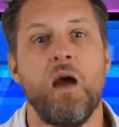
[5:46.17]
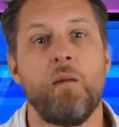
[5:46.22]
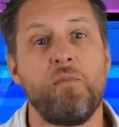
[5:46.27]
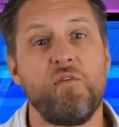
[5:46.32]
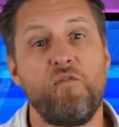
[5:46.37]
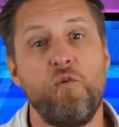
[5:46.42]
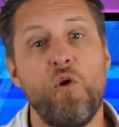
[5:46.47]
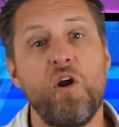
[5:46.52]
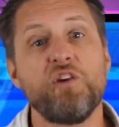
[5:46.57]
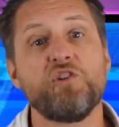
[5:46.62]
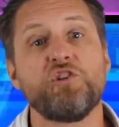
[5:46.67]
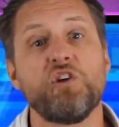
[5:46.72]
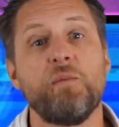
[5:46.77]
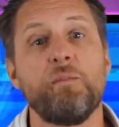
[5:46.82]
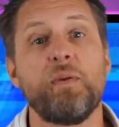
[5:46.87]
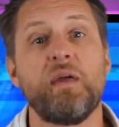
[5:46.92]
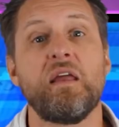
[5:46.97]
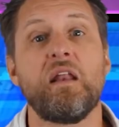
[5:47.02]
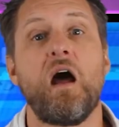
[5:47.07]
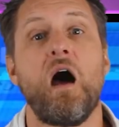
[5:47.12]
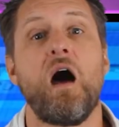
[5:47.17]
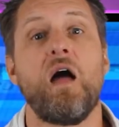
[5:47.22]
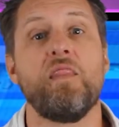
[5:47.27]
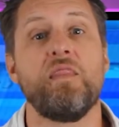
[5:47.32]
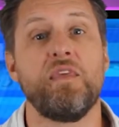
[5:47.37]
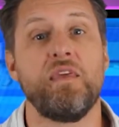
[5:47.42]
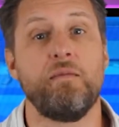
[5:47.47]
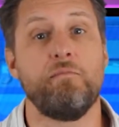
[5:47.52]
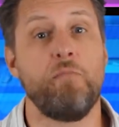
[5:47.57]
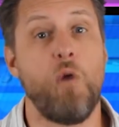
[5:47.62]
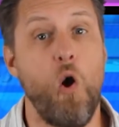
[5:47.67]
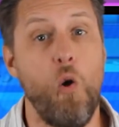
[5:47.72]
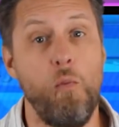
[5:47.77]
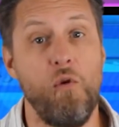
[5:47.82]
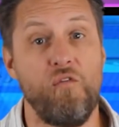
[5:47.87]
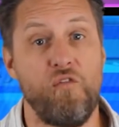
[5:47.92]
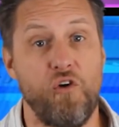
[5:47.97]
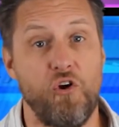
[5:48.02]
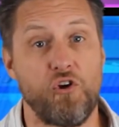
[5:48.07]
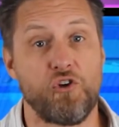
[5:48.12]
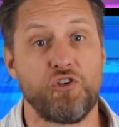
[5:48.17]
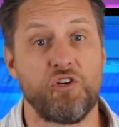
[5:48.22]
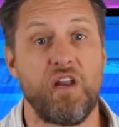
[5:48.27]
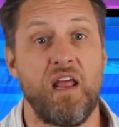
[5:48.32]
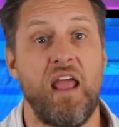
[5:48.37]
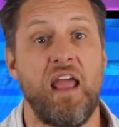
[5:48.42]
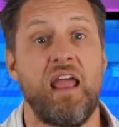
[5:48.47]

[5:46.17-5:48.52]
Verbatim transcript: Before I jump in on the mobile version